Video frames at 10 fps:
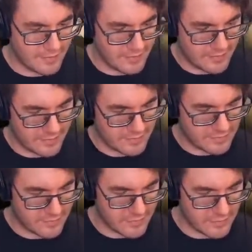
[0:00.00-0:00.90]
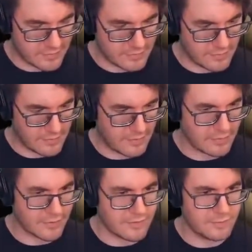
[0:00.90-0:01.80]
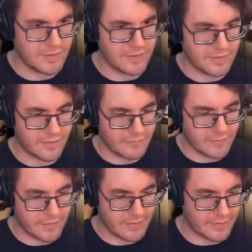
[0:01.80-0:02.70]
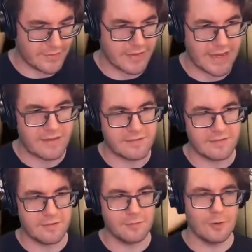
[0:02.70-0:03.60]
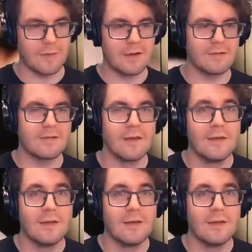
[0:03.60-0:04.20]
These two are gonna be converted into Castellan robots.